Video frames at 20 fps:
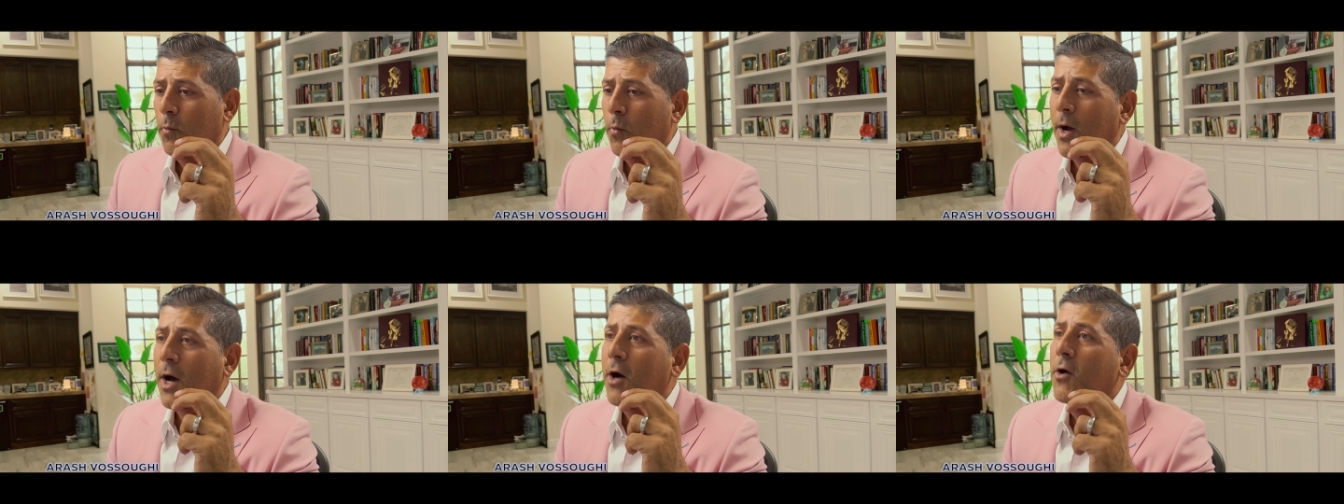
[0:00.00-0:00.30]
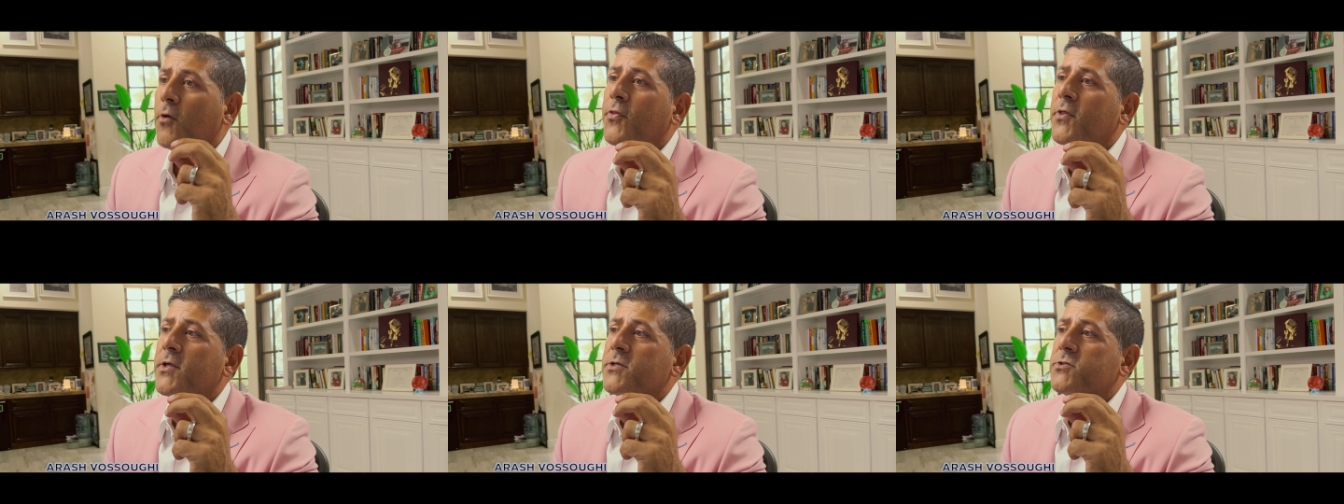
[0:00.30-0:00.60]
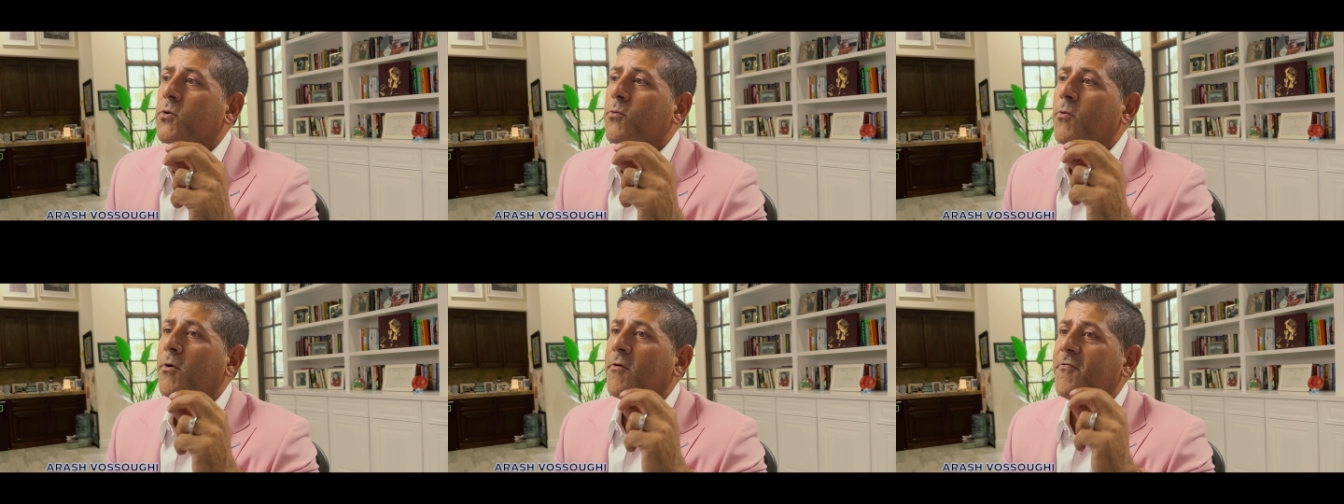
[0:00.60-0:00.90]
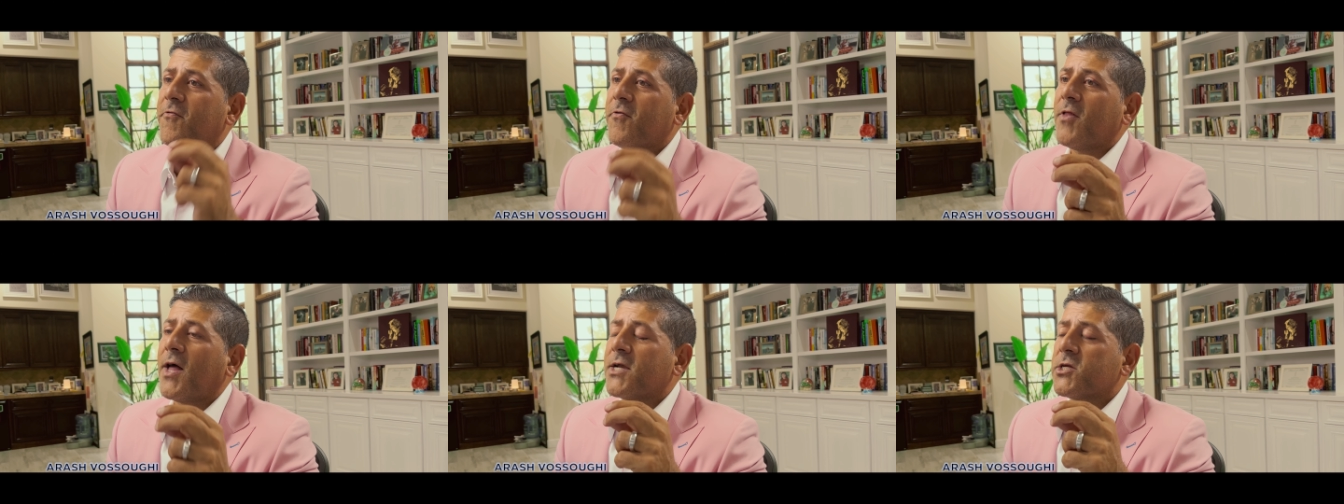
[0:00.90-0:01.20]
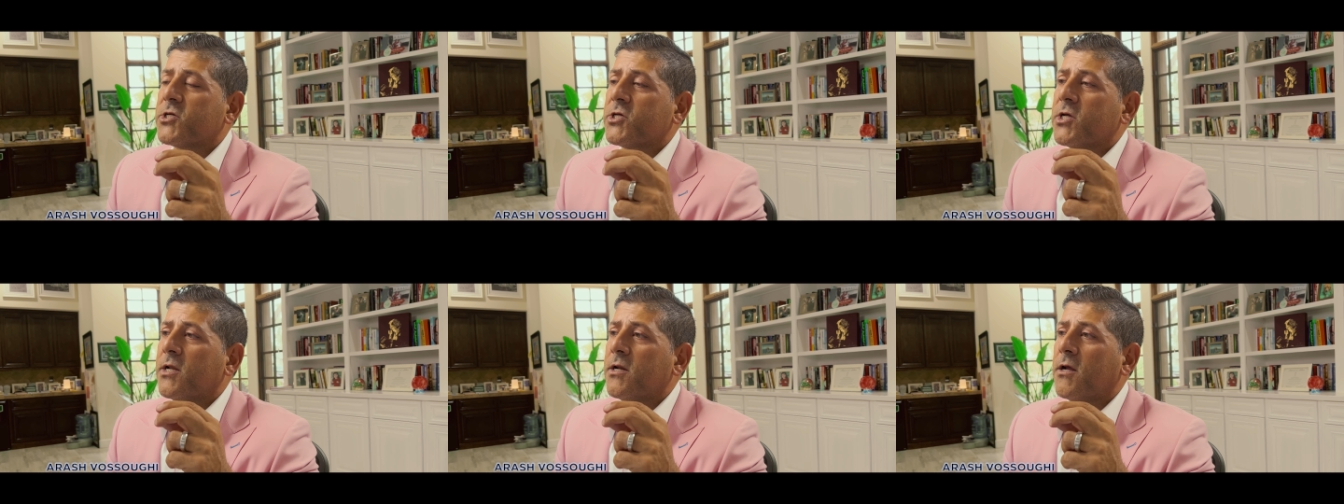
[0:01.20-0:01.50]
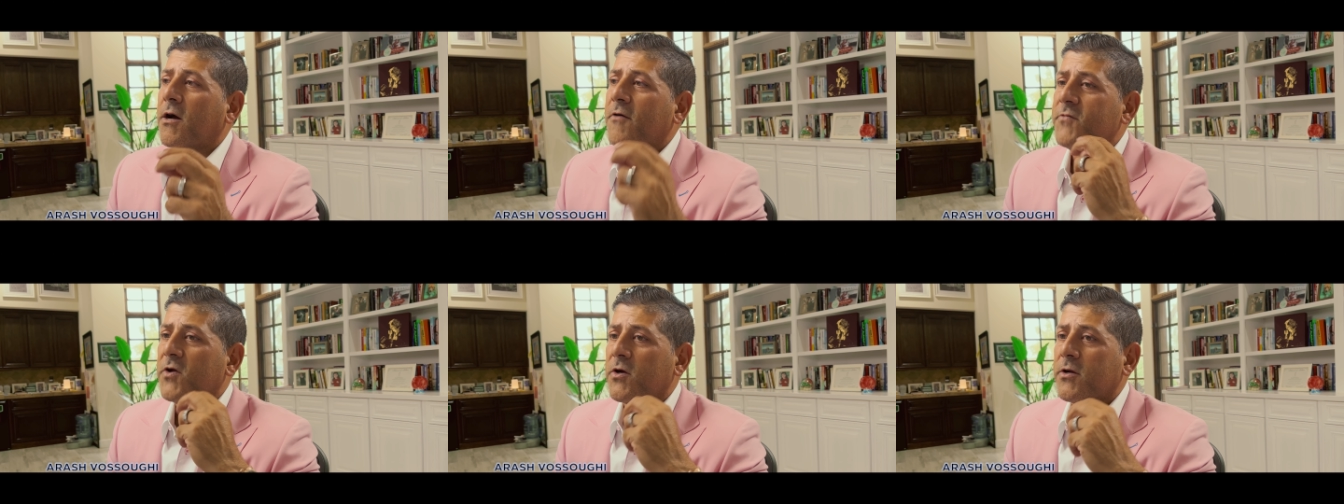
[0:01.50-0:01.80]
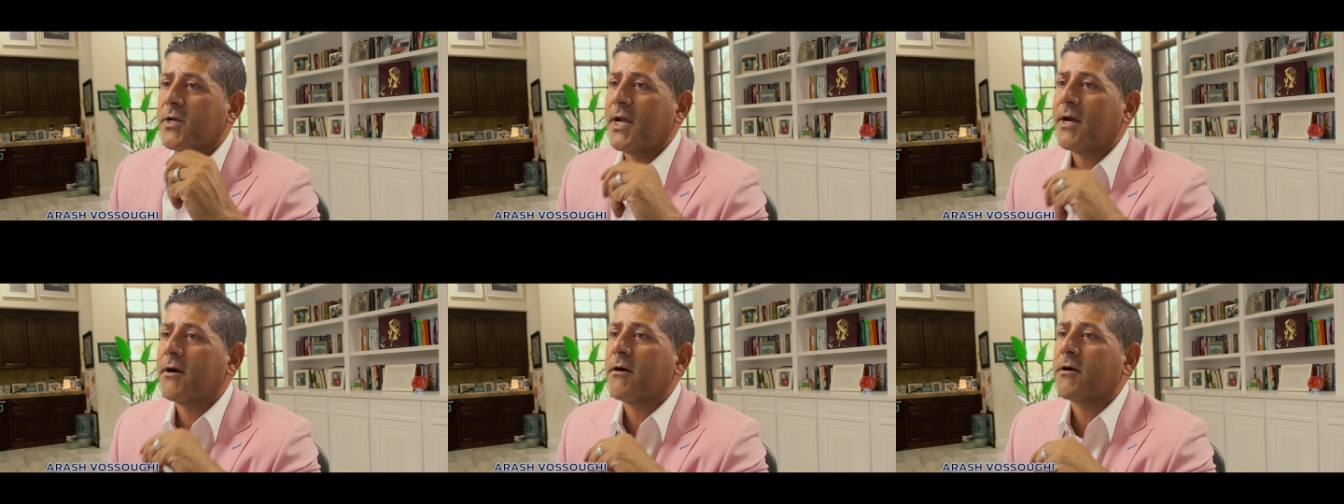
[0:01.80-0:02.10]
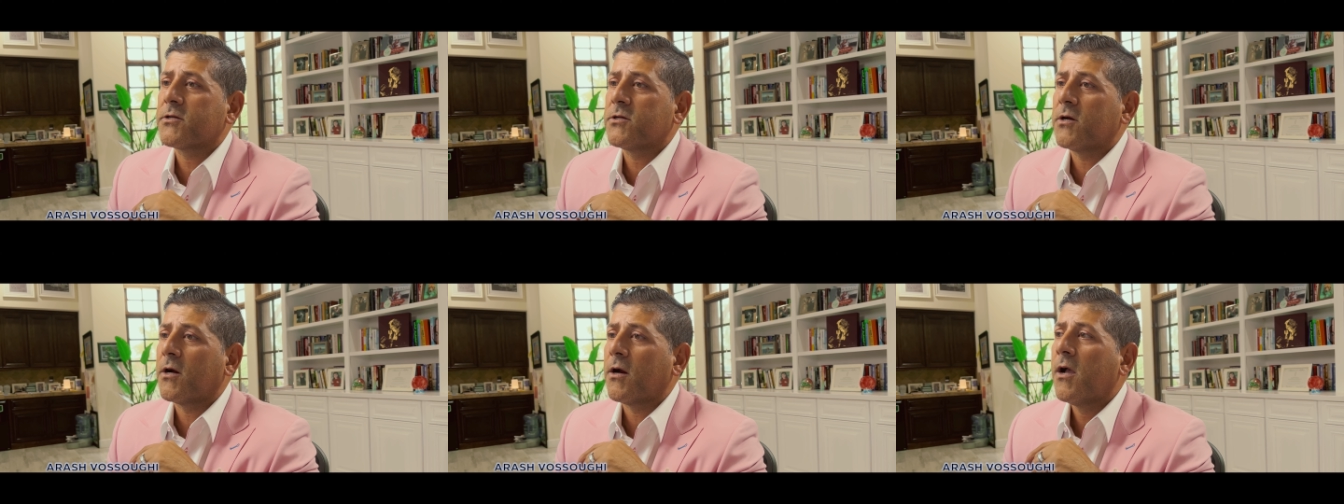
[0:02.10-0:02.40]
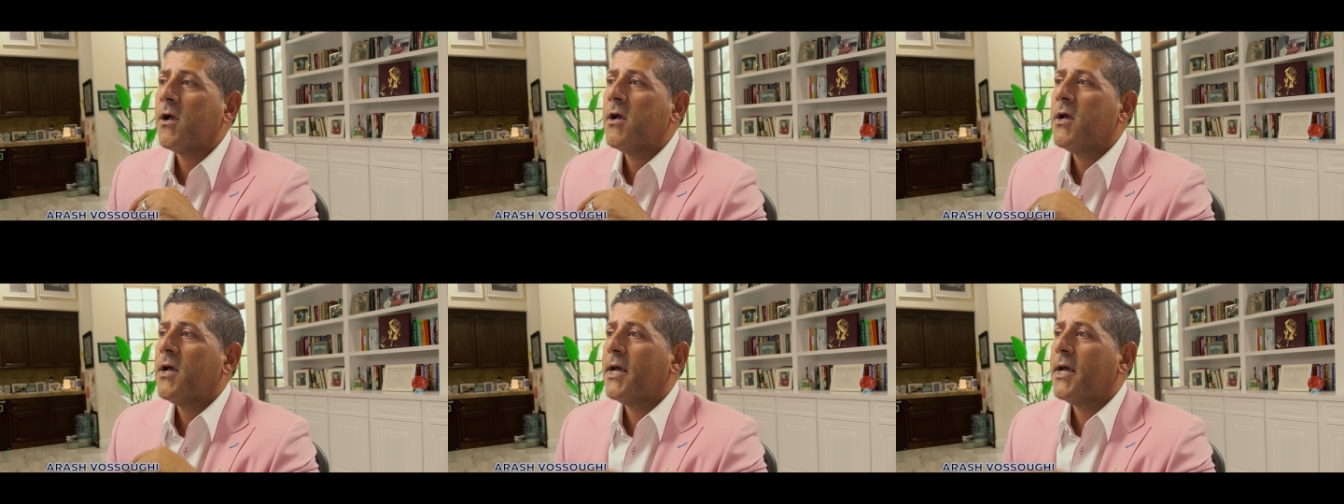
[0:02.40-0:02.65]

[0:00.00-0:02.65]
Wealth is a reflection of your character.